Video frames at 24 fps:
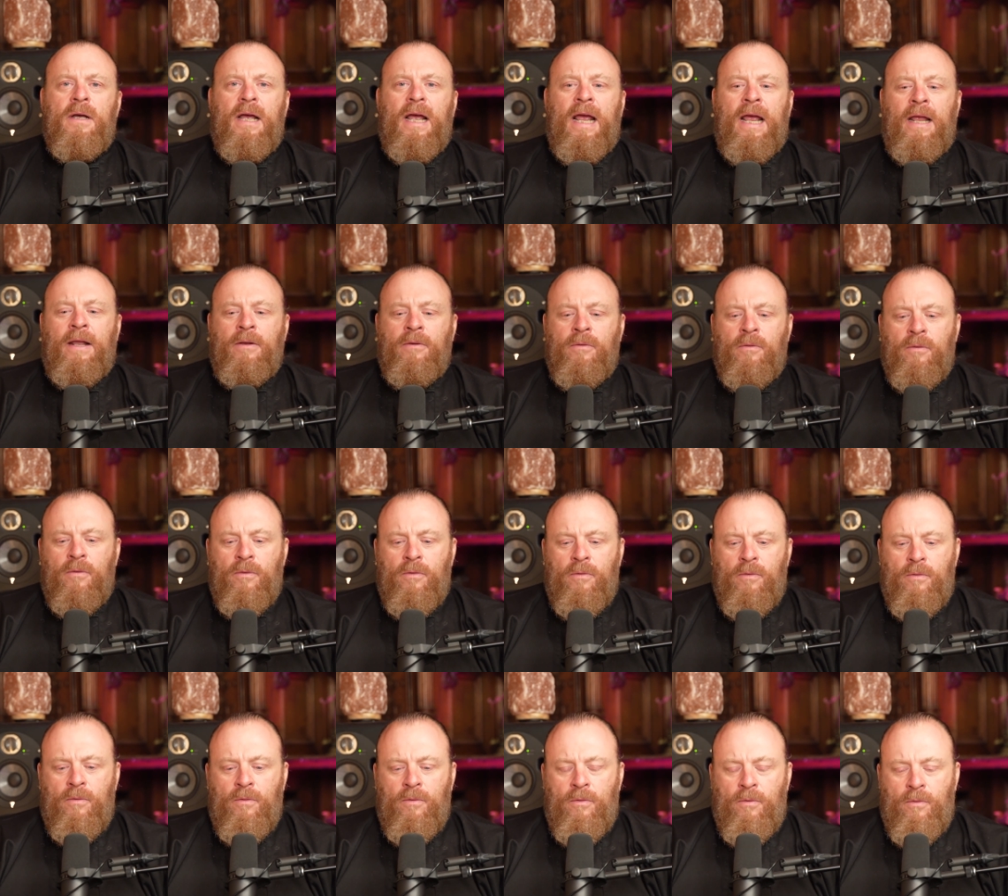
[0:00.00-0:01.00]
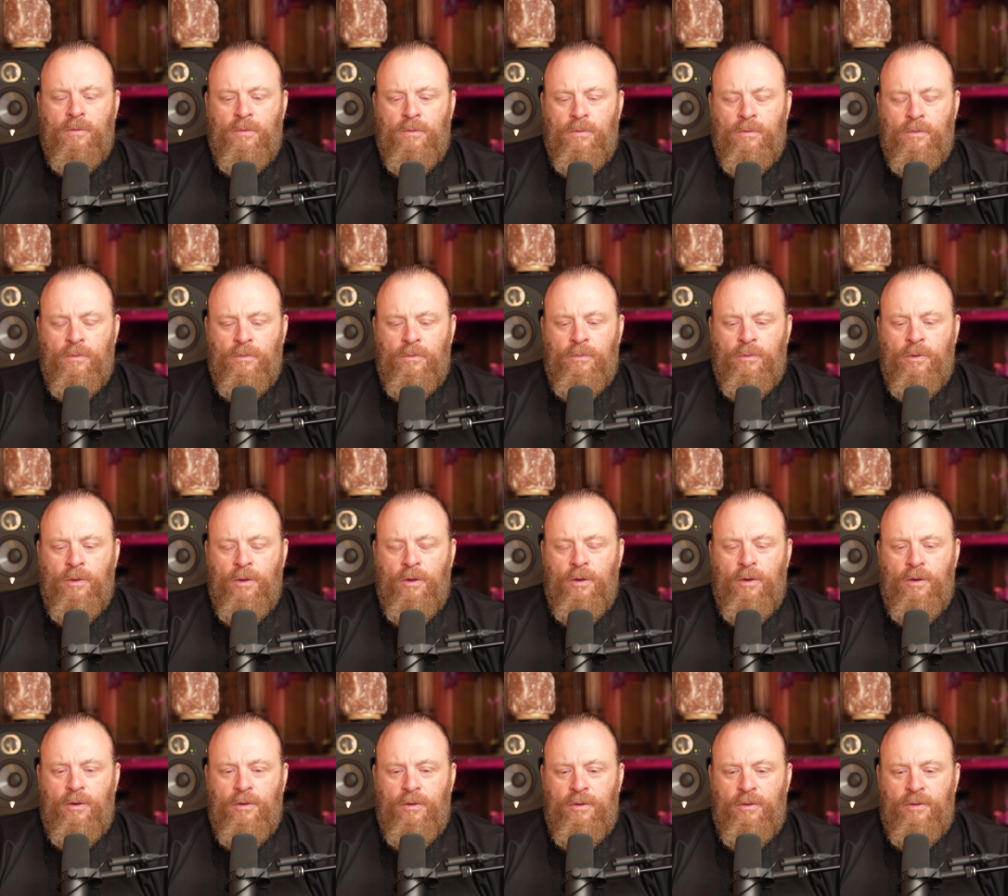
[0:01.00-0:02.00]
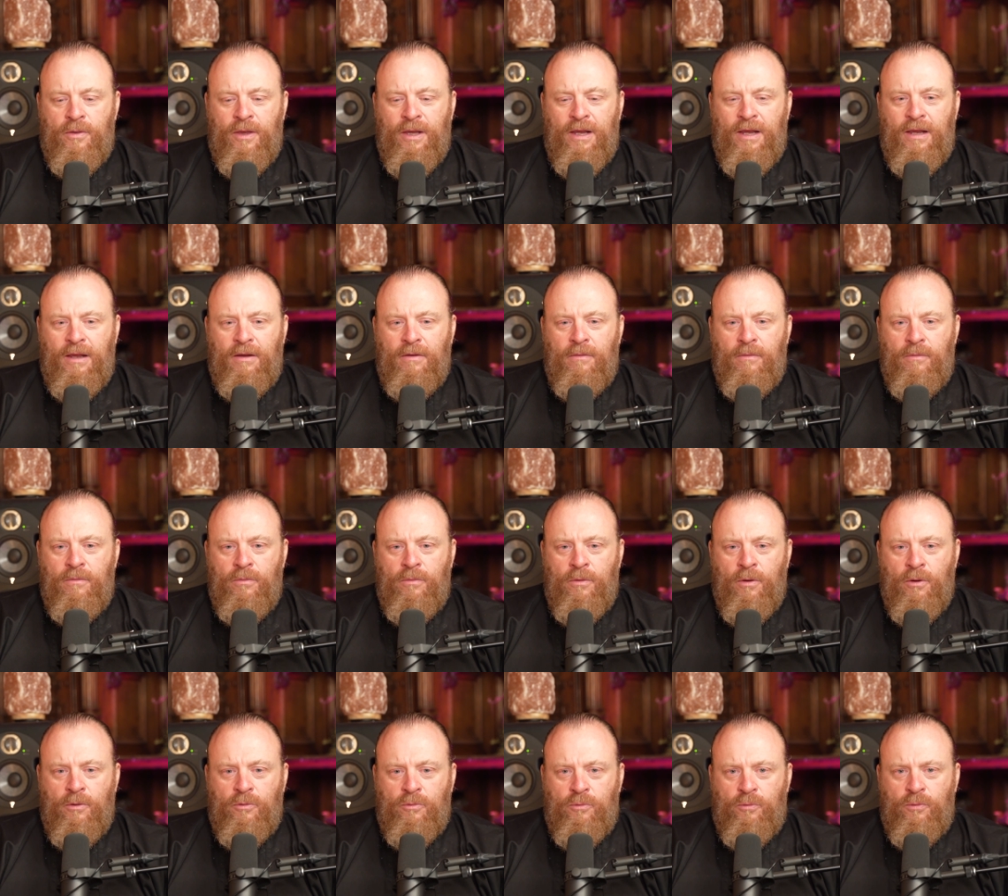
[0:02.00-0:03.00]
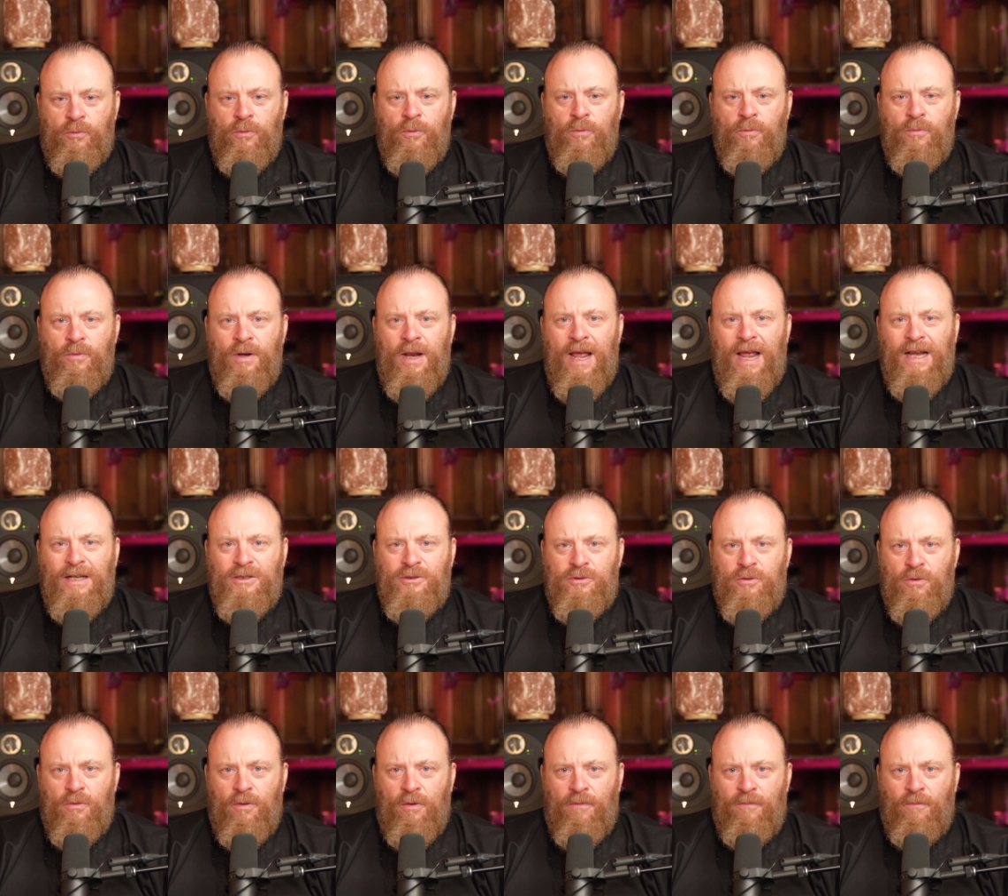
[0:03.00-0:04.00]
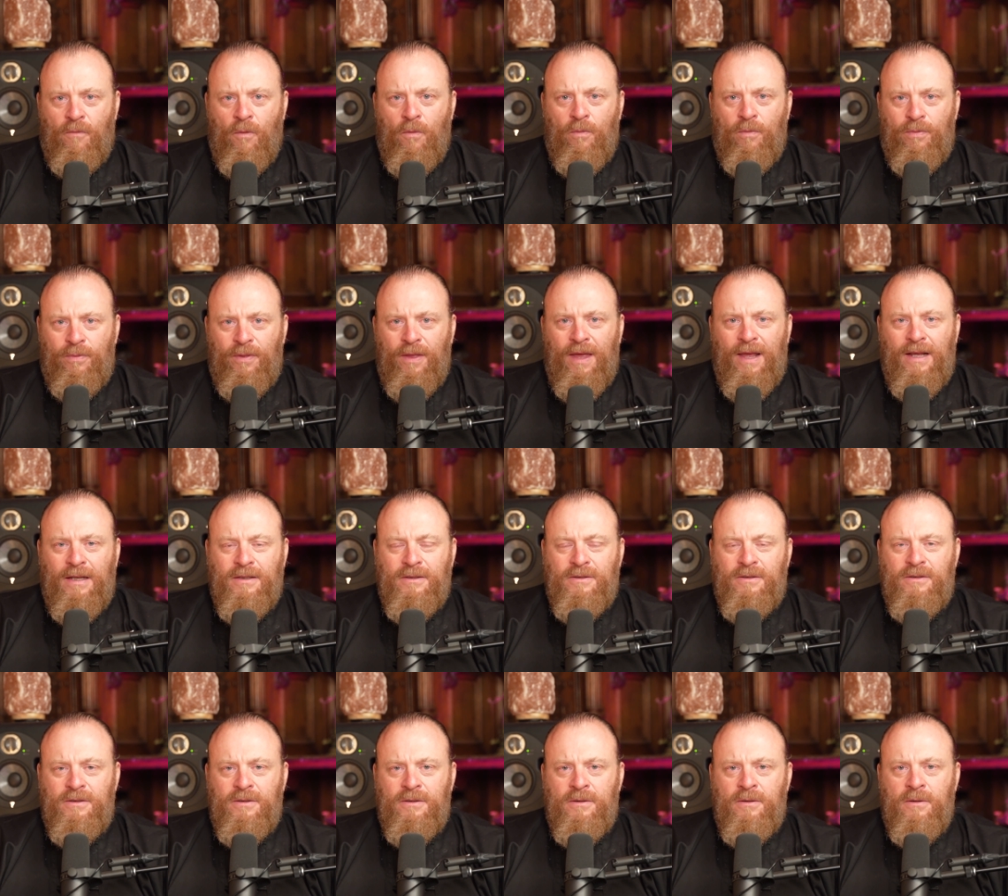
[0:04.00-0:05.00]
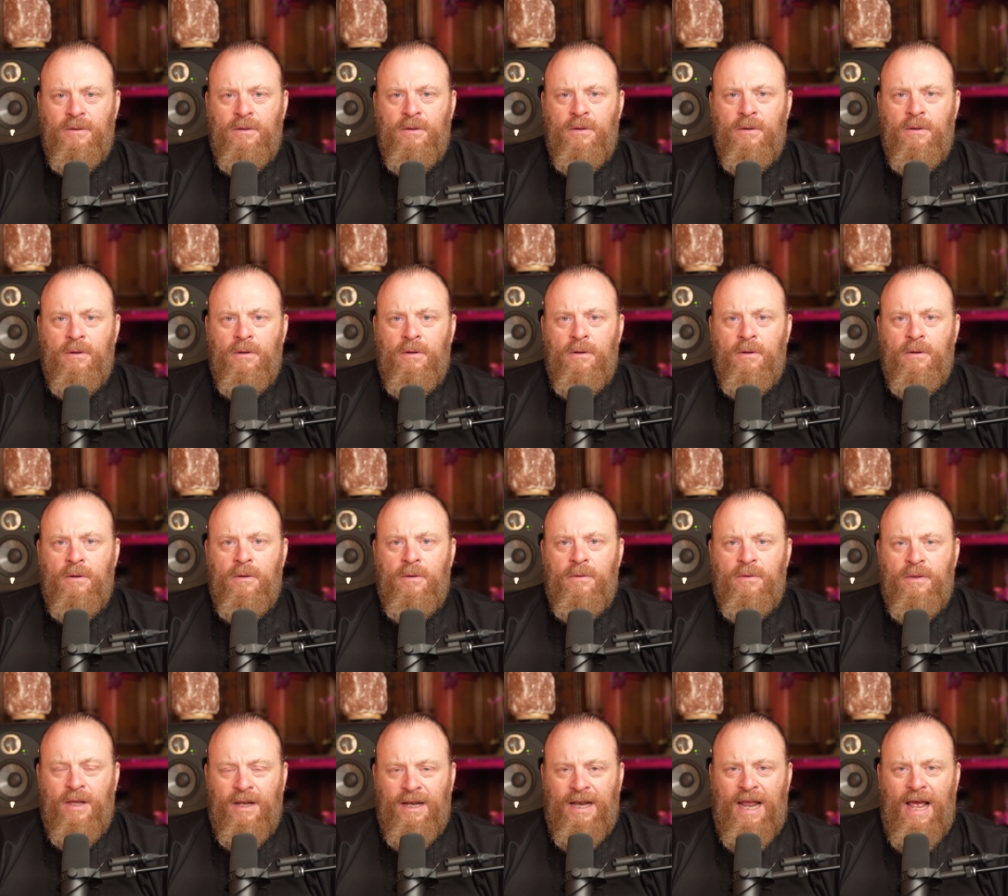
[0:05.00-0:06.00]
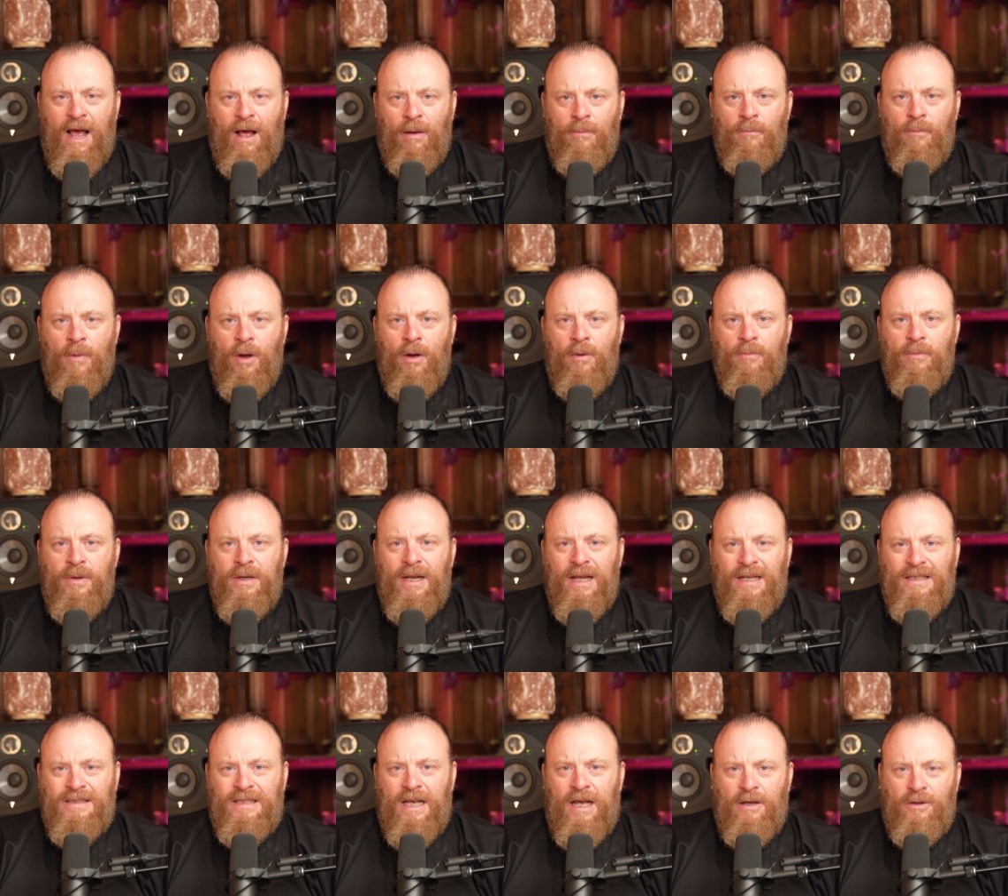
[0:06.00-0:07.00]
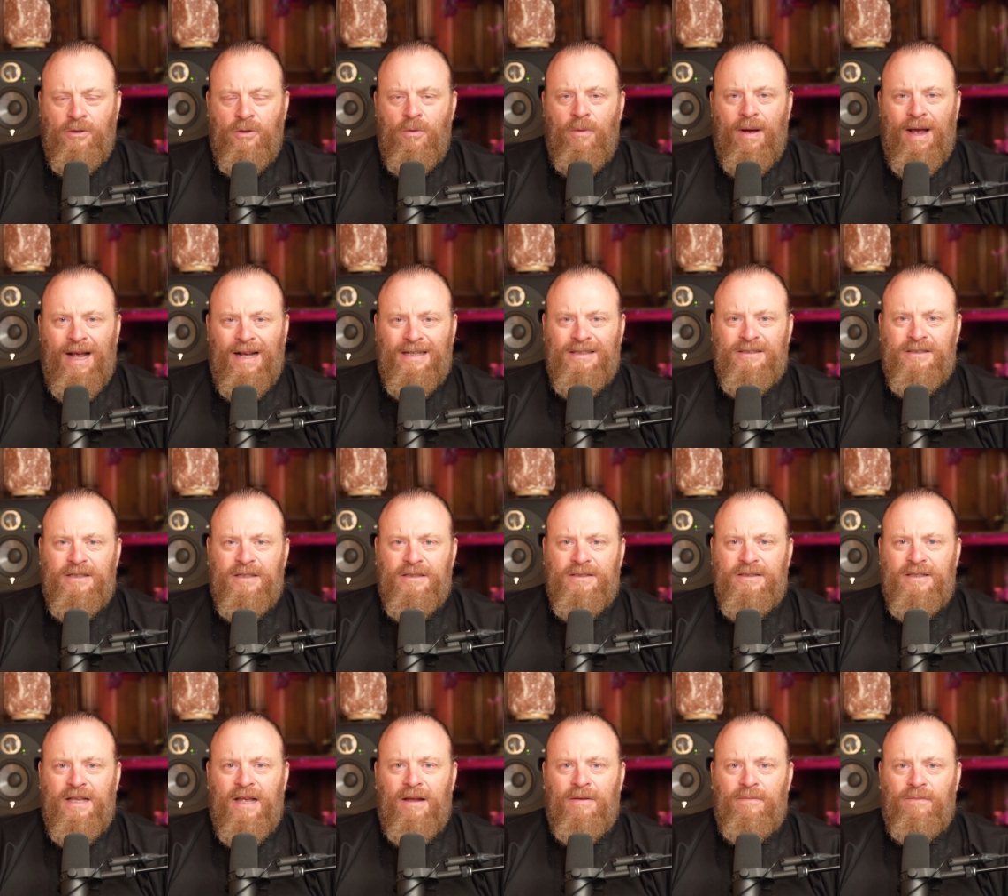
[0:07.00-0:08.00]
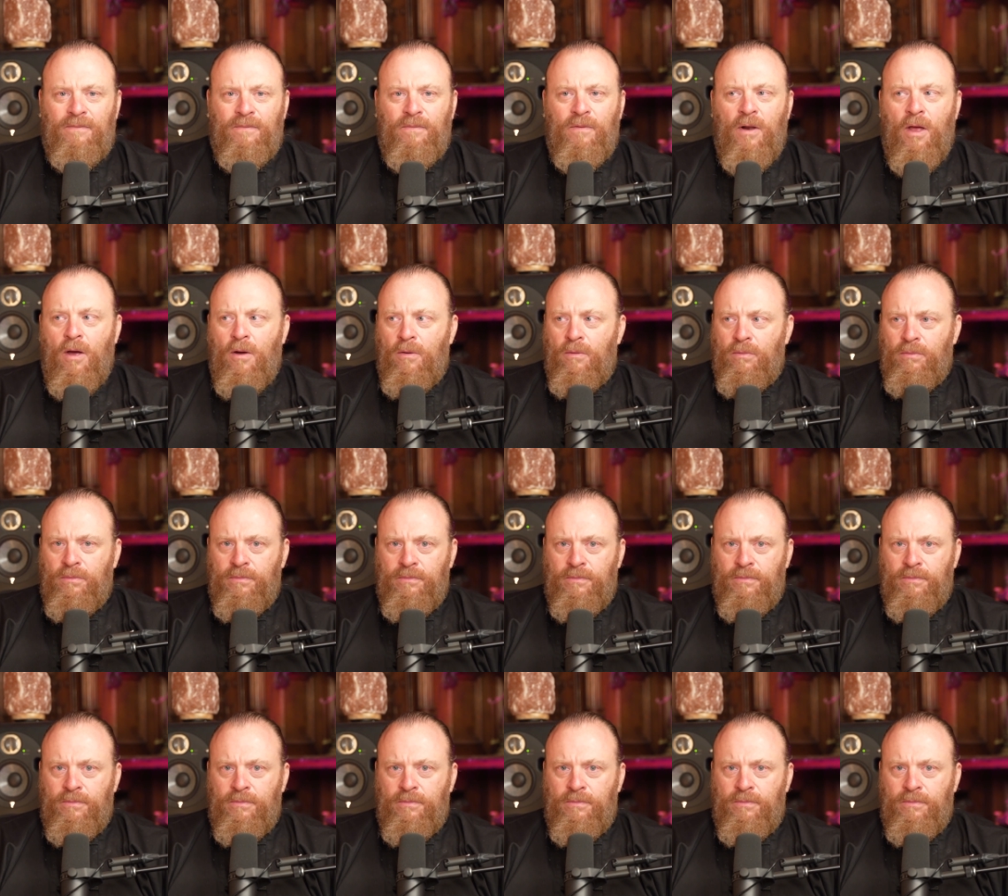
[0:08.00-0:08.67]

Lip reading: and the true nature of all things, the now moment, is how you access that flow.